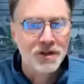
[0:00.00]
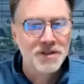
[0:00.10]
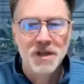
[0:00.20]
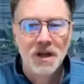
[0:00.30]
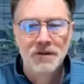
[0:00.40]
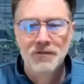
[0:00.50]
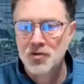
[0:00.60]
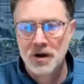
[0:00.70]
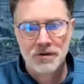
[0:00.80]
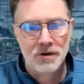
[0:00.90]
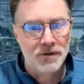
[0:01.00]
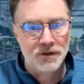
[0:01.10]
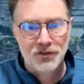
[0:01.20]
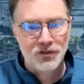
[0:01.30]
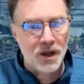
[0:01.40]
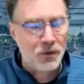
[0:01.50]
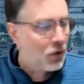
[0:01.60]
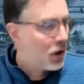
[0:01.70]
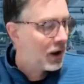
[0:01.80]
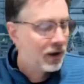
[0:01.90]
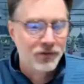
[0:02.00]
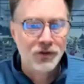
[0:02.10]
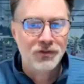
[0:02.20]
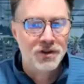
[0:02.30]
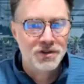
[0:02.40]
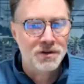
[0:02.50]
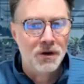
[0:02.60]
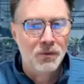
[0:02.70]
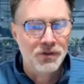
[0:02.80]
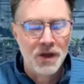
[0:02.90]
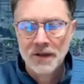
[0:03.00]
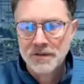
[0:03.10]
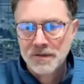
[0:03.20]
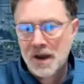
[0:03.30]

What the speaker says: an executive director of a statewide association here in Wisconsin